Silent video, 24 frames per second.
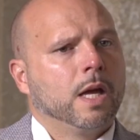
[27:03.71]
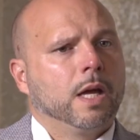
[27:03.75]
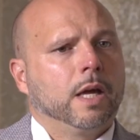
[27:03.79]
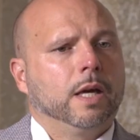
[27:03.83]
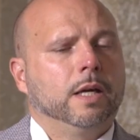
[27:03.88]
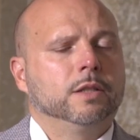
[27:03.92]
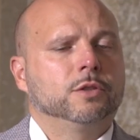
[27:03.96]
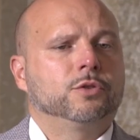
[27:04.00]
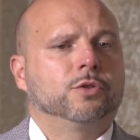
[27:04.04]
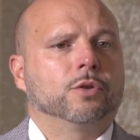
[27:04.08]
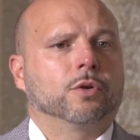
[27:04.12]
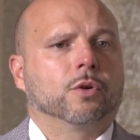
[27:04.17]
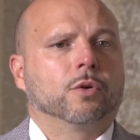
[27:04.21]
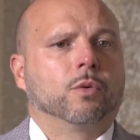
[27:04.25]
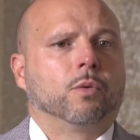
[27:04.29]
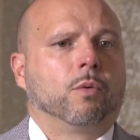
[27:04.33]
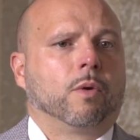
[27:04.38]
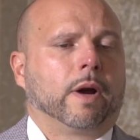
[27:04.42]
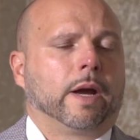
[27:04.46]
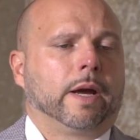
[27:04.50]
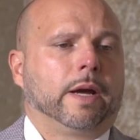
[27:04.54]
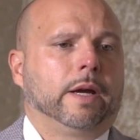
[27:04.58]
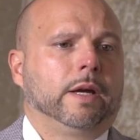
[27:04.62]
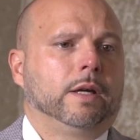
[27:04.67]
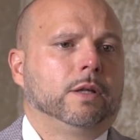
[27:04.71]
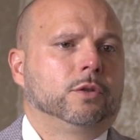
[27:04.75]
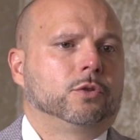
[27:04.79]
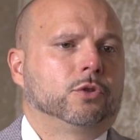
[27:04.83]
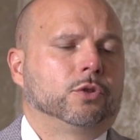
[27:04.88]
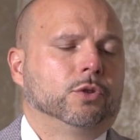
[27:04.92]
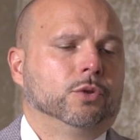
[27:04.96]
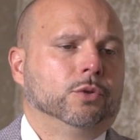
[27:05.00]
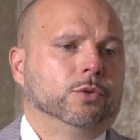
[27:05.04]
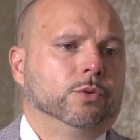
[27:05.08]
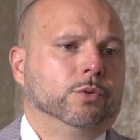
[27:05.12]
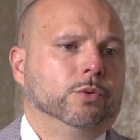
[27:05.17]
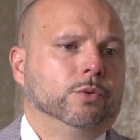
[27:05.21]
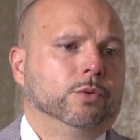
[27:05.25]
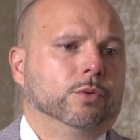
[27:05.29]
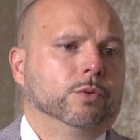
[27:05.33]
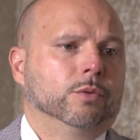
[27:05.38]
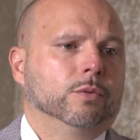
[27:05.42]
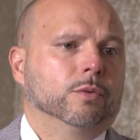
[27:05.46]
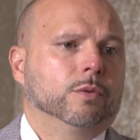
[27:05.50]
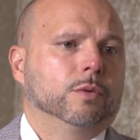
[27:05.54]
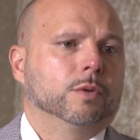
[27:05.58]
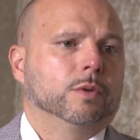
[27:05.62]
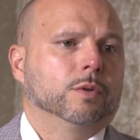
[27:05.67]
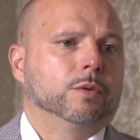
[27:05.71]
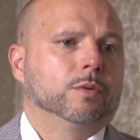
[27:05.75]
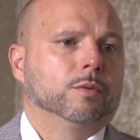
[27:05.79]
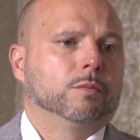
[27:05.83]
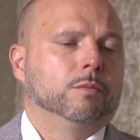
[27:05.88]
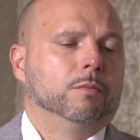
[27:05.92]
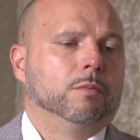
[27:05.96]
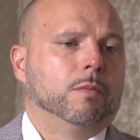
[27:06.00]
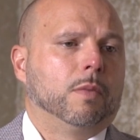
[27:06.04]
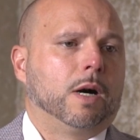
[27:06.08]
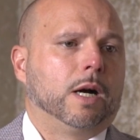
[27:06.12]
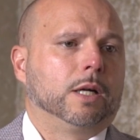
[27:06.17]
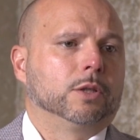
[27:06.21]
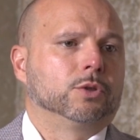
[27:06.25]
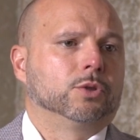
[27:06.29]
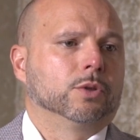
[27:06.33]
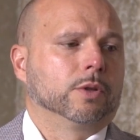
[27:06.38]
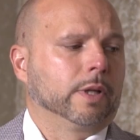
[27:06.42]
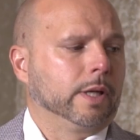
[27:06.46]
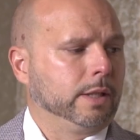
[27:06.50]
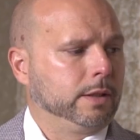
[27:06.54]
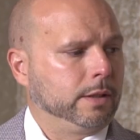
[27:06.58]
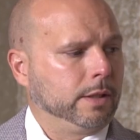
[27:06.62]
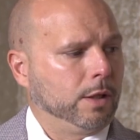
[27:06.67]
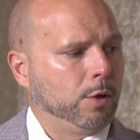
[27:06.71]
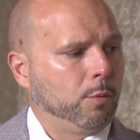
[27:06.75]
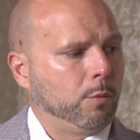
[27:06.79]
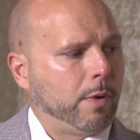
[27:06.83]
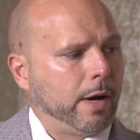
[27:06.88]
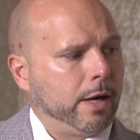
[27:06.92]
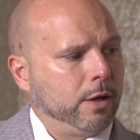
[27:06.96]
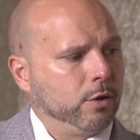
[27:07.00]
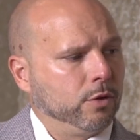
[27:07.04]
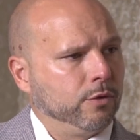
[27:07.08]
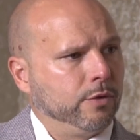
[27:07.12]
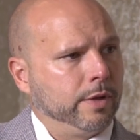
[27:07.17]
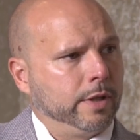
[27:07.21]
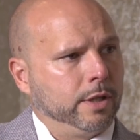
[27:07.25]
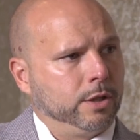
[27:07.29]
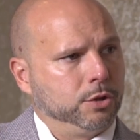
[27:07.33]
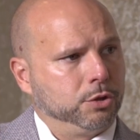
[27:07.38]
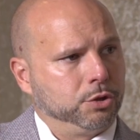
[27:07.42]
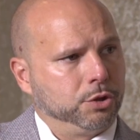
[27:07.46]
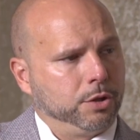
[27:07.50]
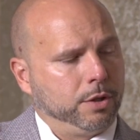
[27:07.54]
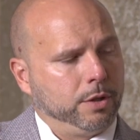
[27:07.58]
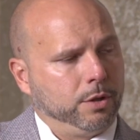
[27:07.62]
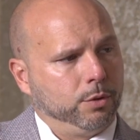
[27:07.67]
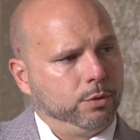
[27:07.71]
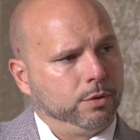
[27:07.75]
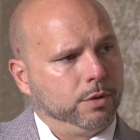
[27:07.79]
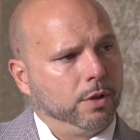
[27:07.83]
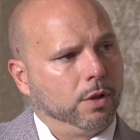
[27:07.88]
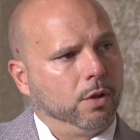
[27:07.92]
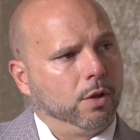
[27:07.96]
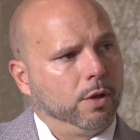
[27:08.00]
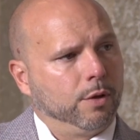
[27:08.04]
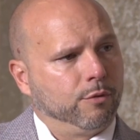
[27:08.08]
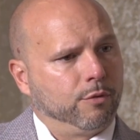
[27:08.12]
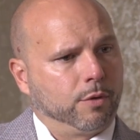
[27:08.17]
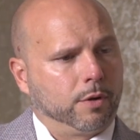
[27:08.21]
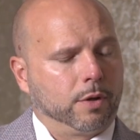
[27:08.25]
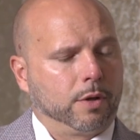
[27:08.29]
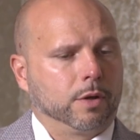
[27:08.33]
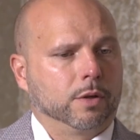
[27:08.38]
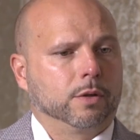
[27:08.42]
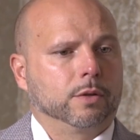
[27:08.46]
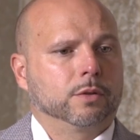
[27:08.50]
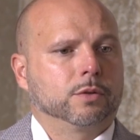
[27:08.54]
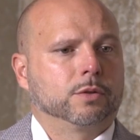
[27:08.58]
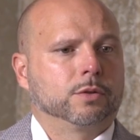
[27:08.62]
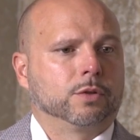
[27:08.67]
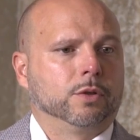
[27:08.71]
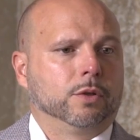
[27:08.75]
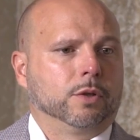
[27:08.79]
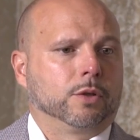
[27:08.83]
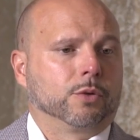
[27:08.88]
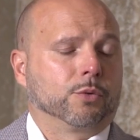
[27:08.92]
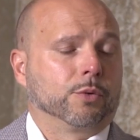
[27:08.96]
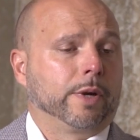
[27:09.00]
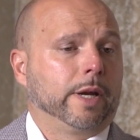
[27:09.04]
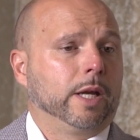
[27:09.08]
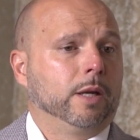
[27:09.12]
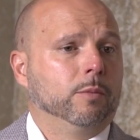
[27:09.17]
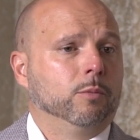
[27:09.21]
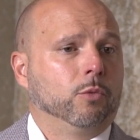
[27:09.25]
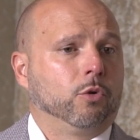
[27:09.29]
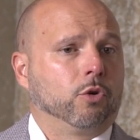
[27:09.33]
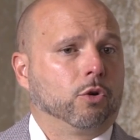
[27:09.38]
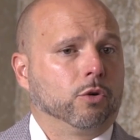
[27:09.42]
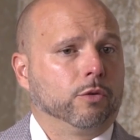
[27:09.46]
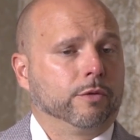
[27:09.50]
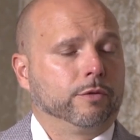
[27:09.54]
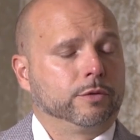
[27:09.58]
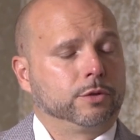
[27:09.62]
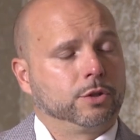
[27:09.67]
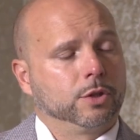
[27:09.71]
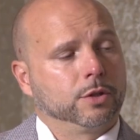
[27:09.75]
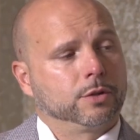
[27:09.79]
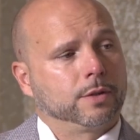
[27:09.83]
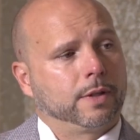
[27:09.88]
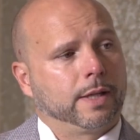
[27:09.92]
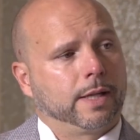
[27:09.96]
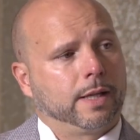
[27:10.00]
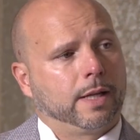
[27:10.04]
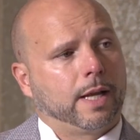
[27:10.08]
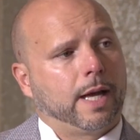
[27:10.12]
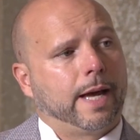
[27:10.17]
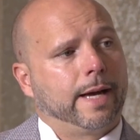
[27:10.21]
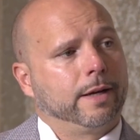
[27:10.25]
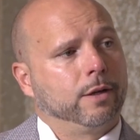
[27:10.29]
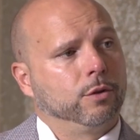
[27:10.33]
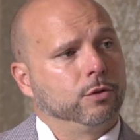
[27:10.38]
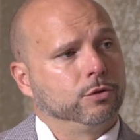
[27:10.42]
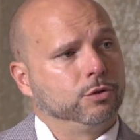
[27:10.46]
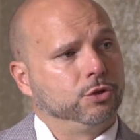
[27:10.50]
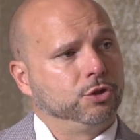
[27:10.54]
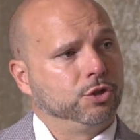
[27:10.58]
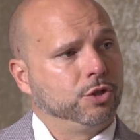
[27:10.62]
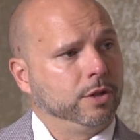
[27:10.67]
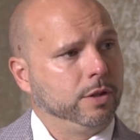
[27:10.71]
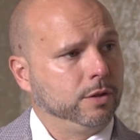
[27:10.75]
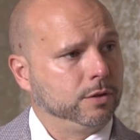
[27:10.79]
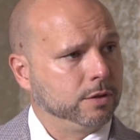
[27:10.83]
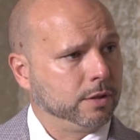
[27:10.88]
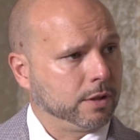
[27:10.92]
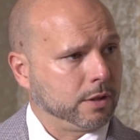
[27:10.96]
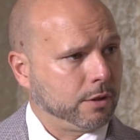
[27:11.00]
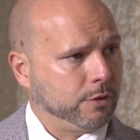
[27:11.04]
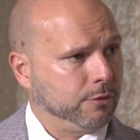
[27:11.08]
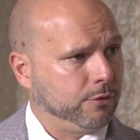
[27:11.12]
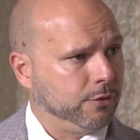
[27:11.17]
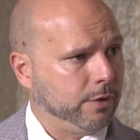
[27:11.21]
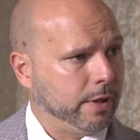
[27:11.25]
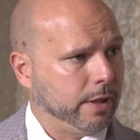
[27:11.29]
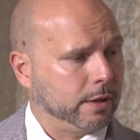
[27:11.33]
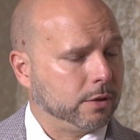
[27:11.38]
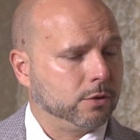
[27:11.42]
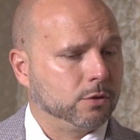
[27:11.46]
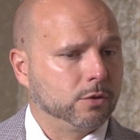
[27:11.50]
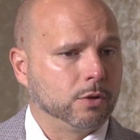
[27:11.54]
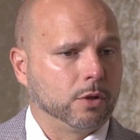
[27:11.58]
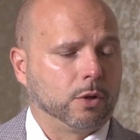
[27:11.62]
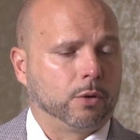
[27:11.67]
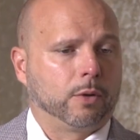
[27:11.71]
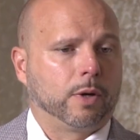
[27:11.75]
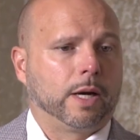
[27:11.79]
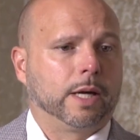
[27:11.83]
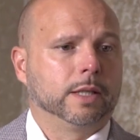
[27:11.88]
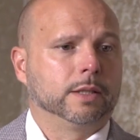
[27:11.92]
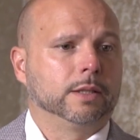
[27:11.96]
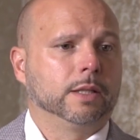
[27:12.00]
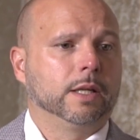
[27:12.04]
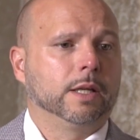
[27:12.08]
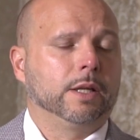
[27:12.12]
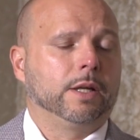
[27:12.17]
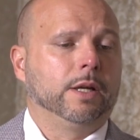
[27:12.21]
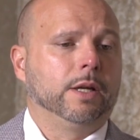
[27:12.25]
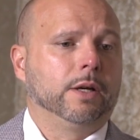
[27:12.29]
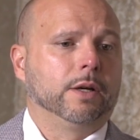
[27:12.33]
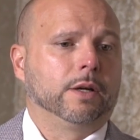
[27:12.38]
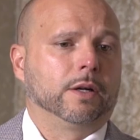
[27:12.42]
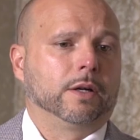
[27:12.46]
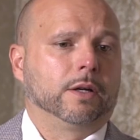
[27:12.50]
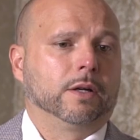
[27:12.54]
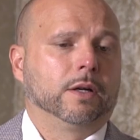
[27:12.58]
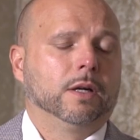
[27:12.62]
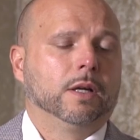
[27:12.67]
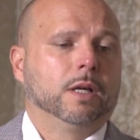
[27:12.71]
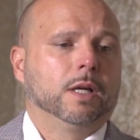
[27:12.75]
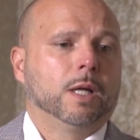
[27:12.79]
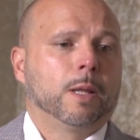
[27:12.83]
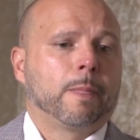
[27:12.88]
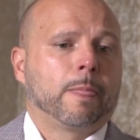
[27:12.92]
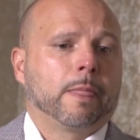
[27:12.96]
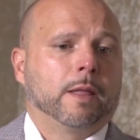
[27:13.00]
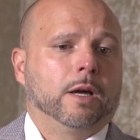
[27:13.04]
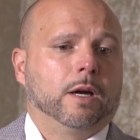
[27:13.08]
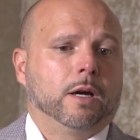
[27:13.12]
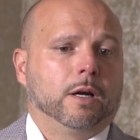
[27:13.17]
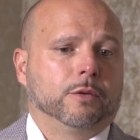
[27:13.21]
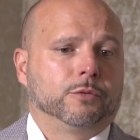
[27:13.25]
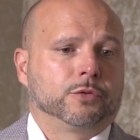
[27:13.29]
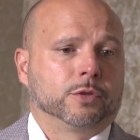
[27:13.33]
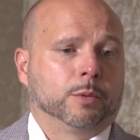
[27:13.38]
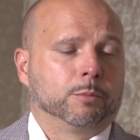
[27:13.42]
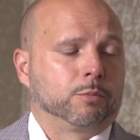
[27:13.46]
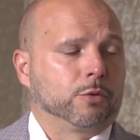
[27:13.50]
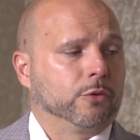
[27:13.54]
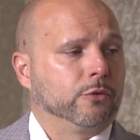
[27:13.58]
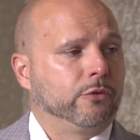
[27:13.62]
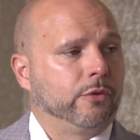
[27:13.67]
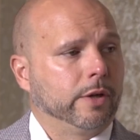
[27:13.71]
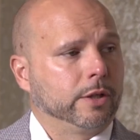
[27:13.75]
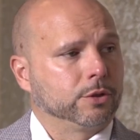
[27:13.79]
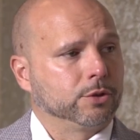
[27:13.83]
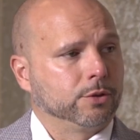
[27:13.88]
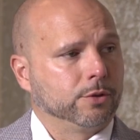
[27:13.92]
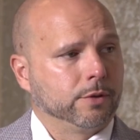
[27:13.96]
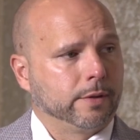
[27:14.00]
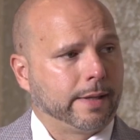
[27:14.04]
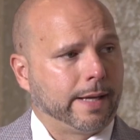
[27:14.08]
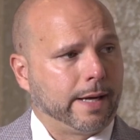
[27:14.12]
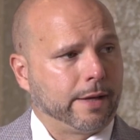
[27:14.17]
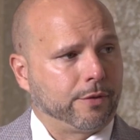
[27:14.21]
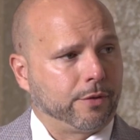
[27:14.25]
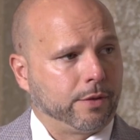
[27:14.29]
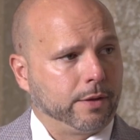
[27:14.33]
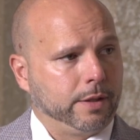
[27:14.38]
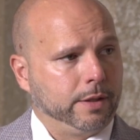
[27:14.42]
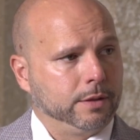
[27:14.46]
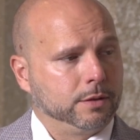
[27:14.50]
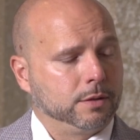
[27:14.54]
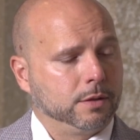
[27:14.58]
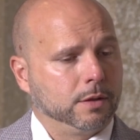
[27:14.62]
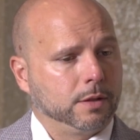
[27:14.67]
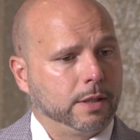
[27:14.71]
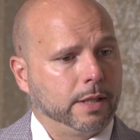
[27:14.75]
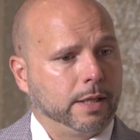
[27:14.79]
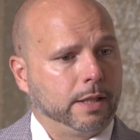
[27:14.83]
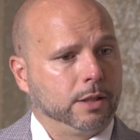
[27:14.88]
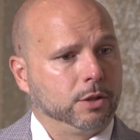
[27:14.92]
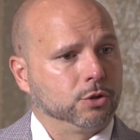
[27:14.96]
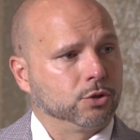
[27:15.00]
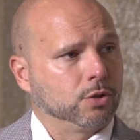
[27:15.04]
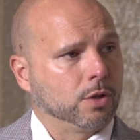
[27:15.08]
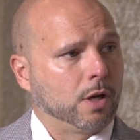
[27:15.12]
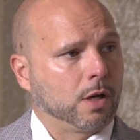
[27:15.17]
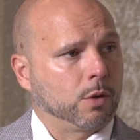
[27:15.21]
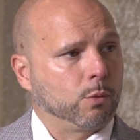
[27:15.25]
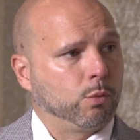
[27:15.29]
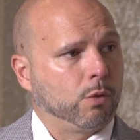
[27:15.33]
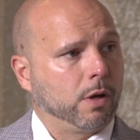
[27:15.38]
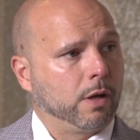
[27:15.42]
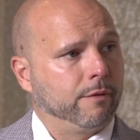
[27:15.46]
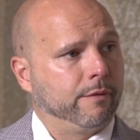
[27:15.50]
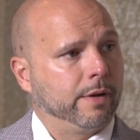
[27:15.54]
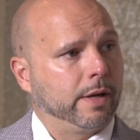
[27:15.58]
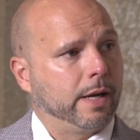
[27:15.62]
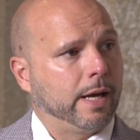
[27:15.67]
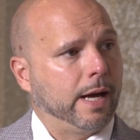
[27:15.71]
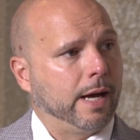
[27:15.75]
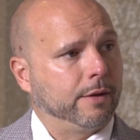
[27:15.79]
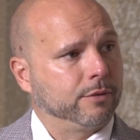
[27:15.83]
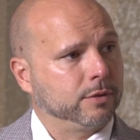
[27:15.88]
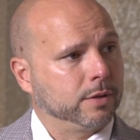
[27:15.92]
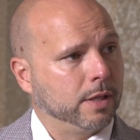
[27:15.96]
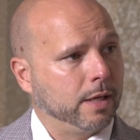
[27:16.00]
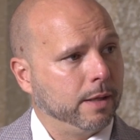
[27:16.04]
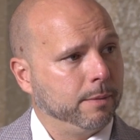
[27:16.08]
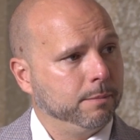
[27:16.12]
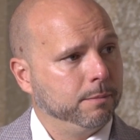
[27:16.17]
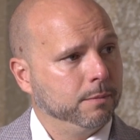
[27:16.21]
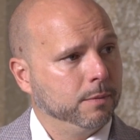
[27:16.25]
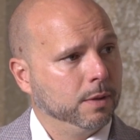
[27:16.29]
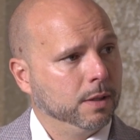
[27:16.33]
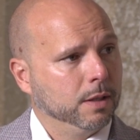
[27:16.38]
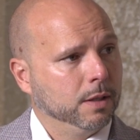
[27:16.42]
Is there a way to modulate the amount of energy you deliver to create more of just an analgesic effect? So I did hear of some professional athletes getting Shockwave at halftime